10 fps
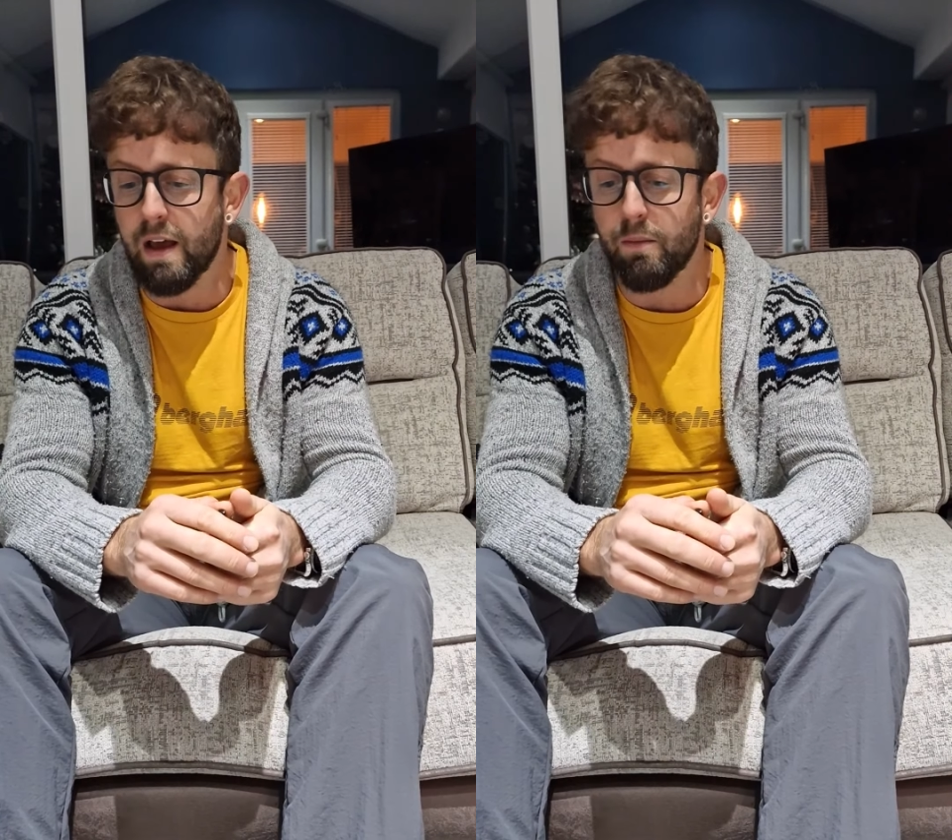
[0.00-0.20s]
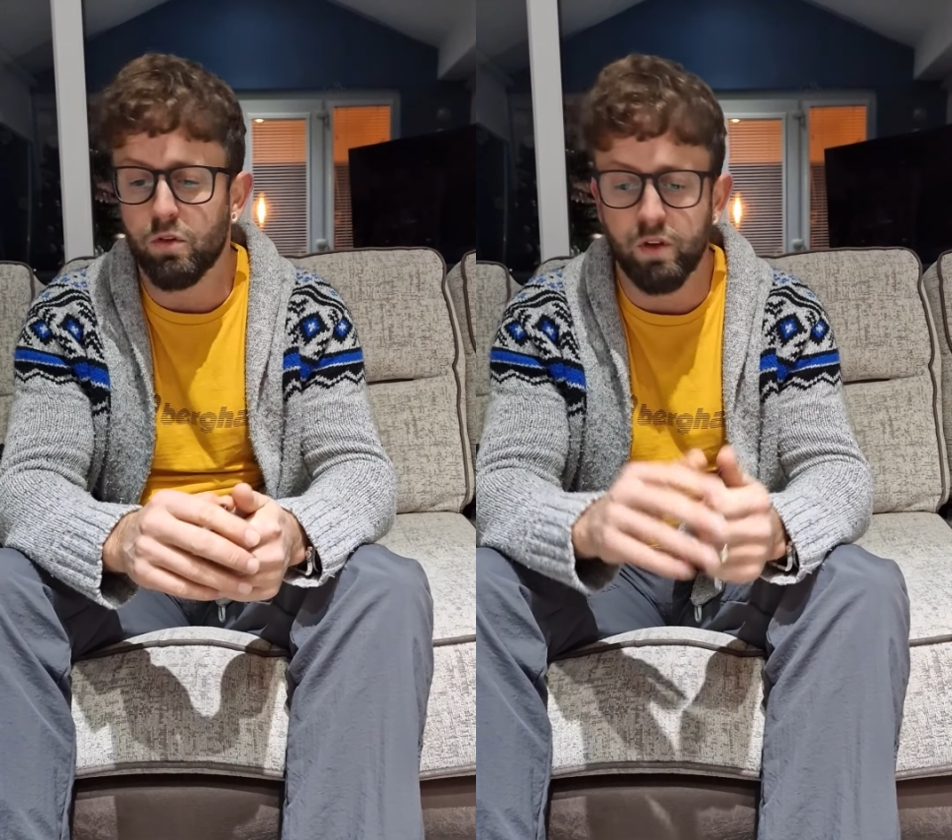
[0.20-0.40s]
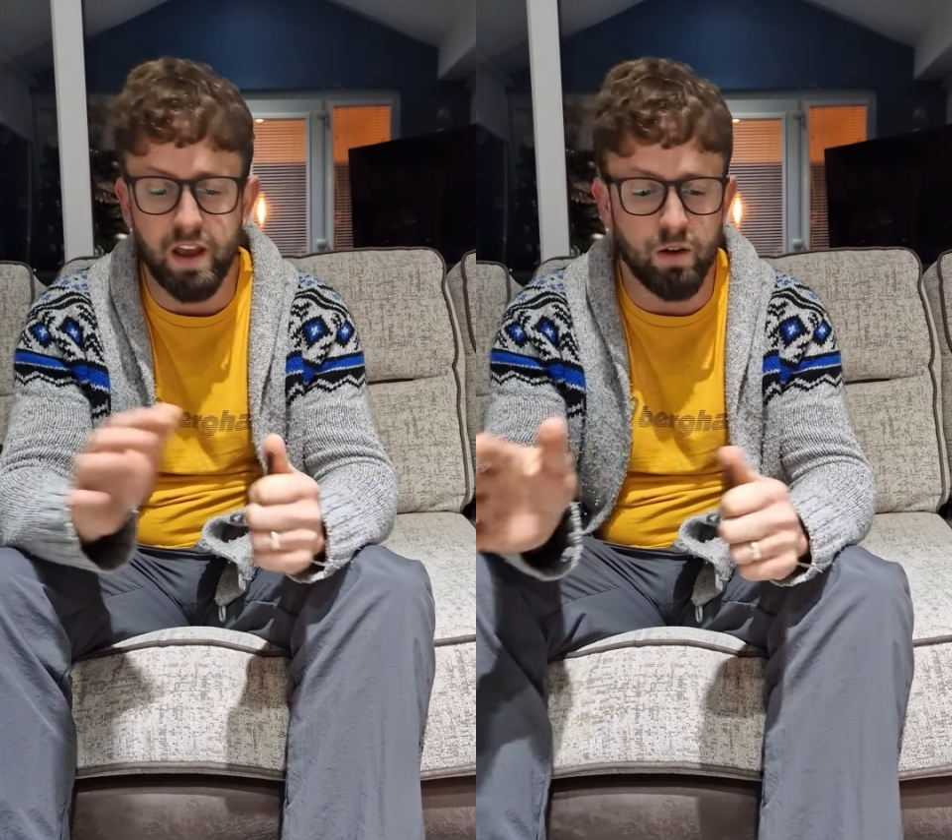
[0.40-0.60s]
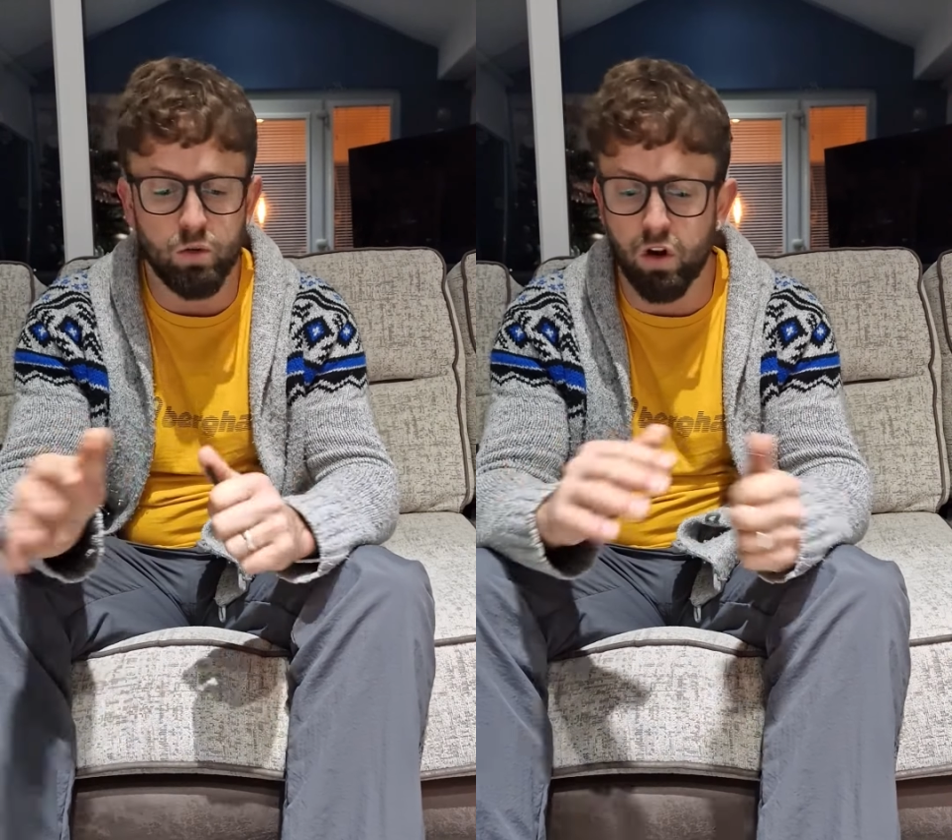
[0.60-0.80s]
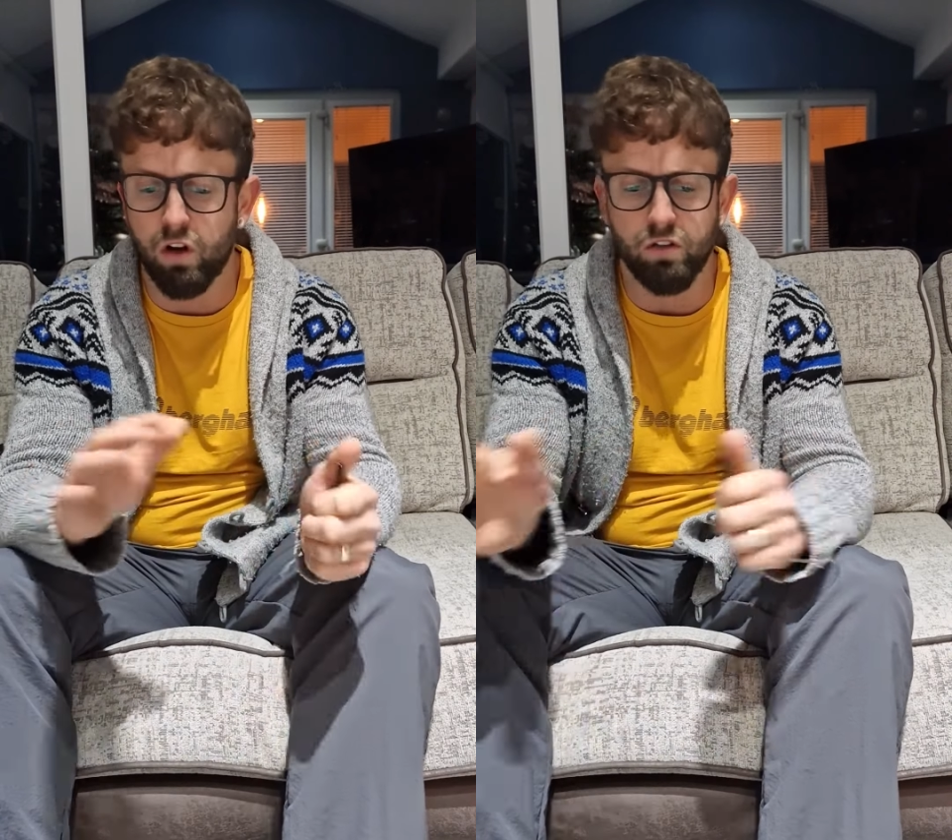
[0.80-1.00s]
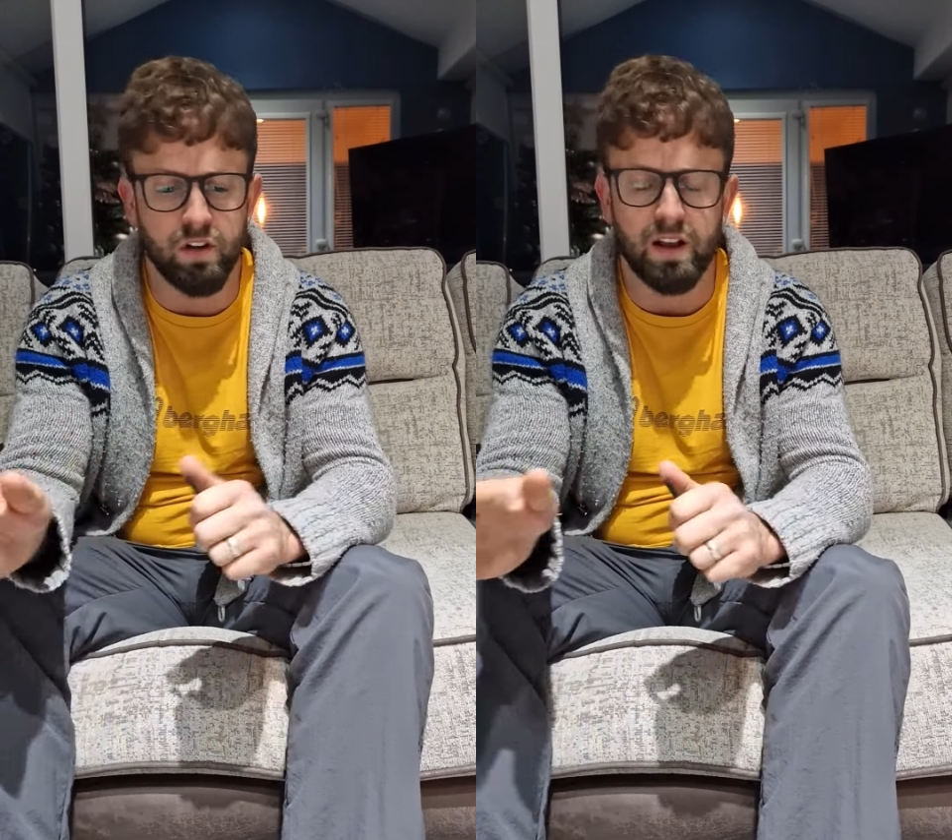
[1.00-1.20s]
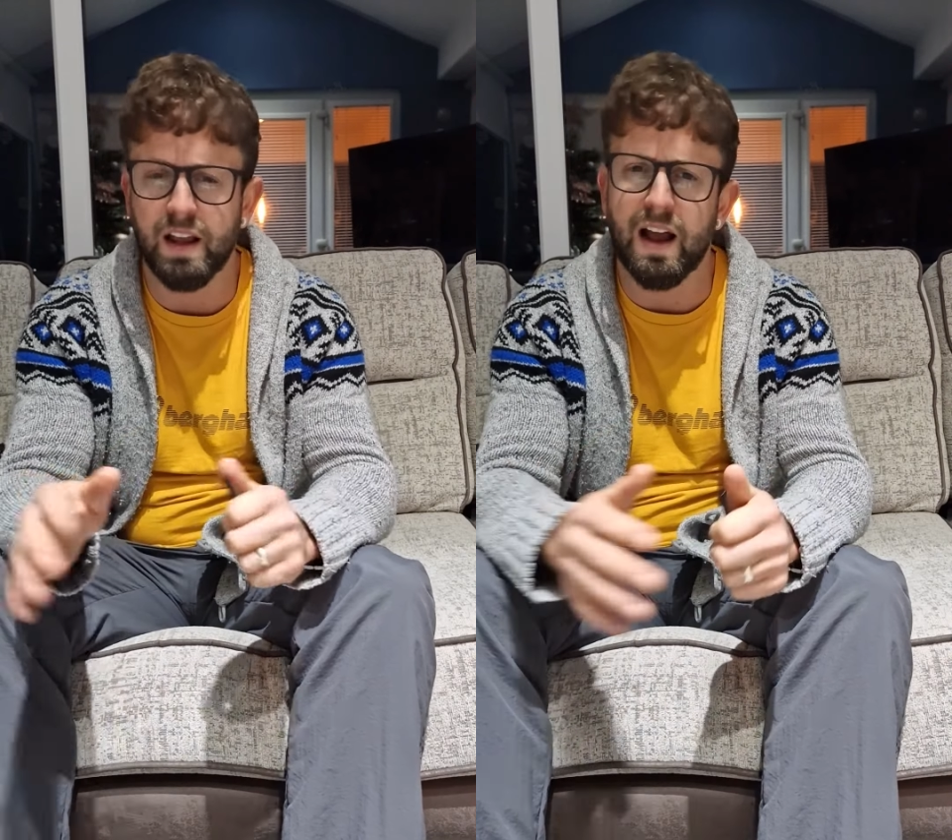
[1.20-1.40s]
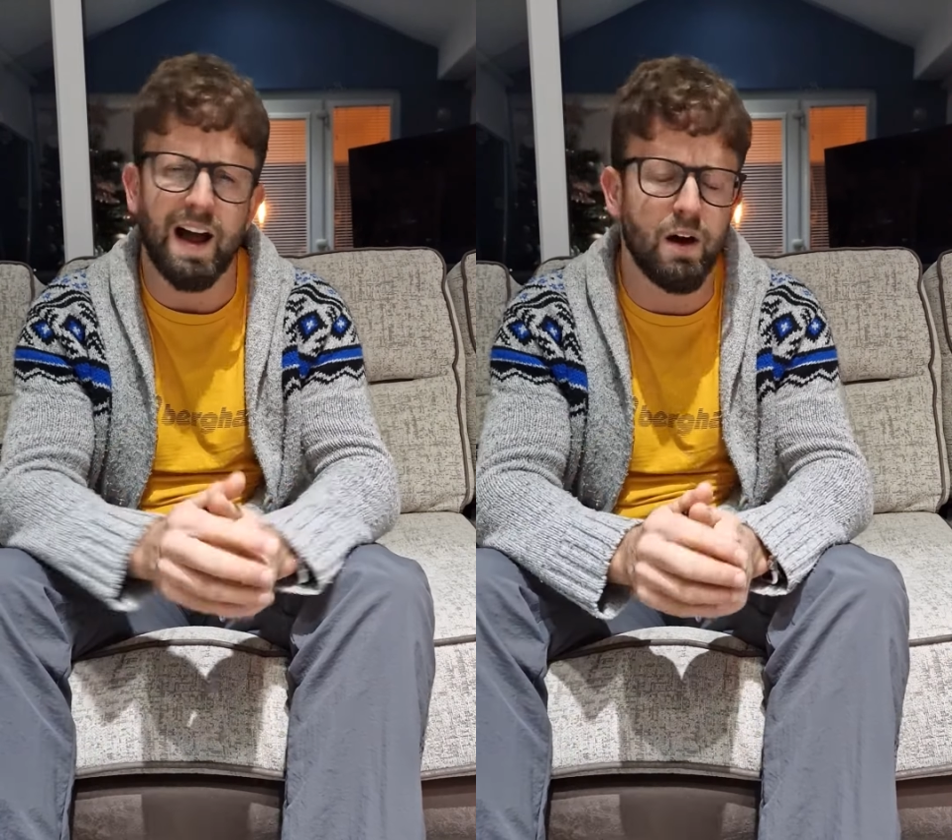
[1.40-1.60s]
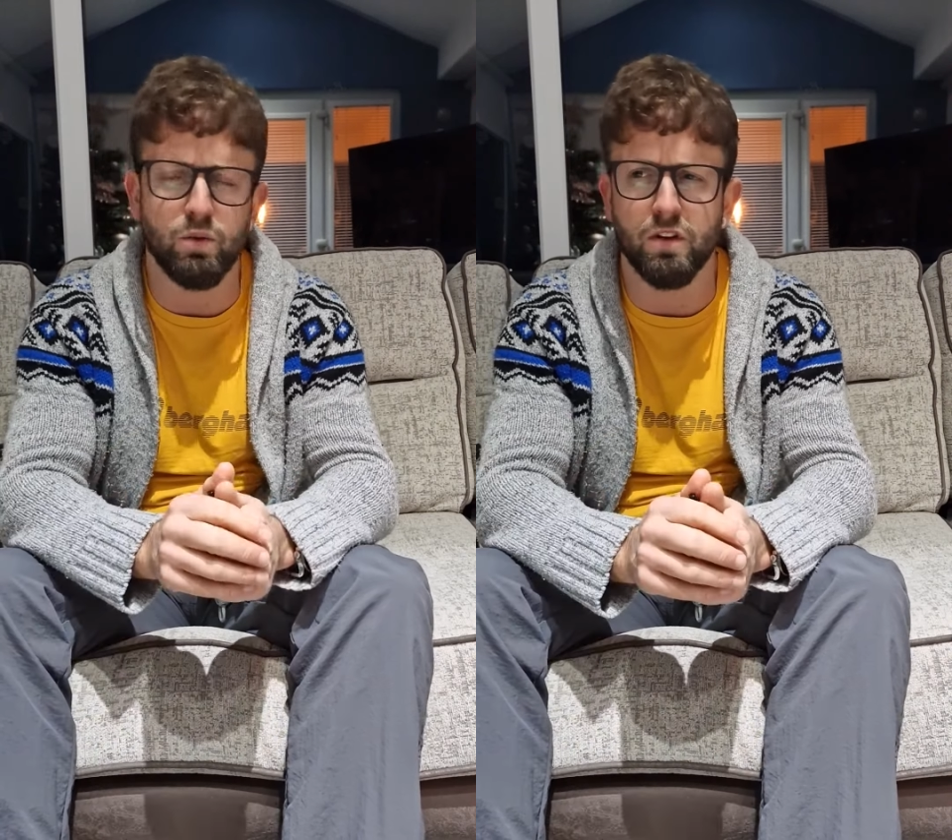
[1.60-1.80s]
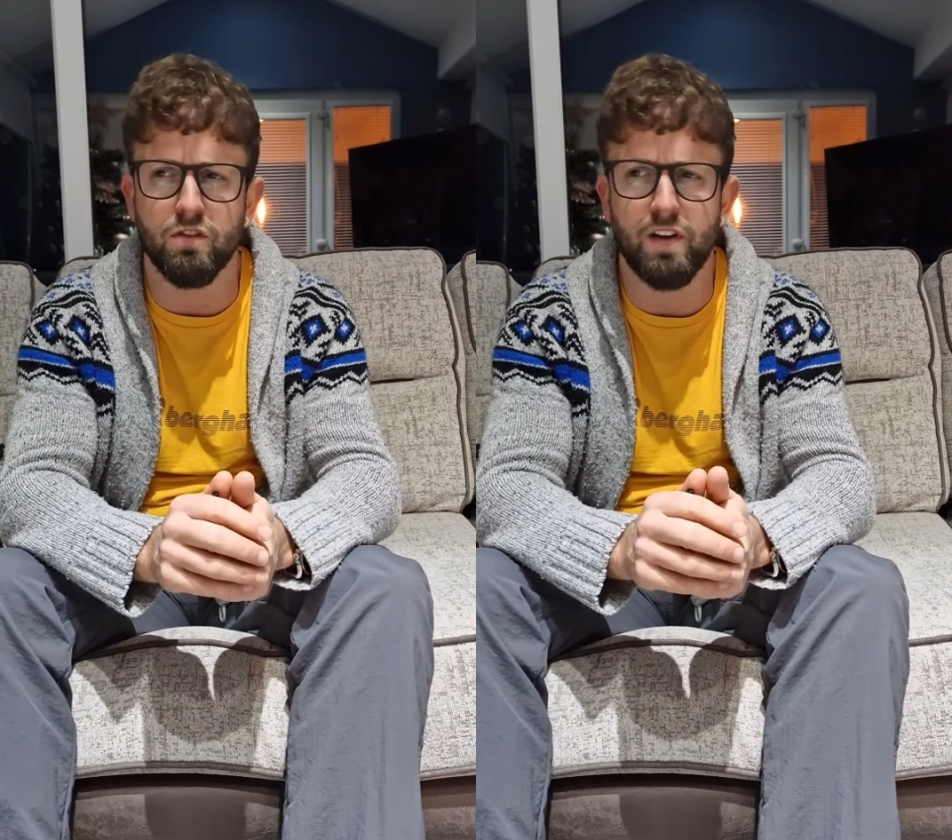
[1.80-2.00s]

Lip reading: So yeah, got on like a house on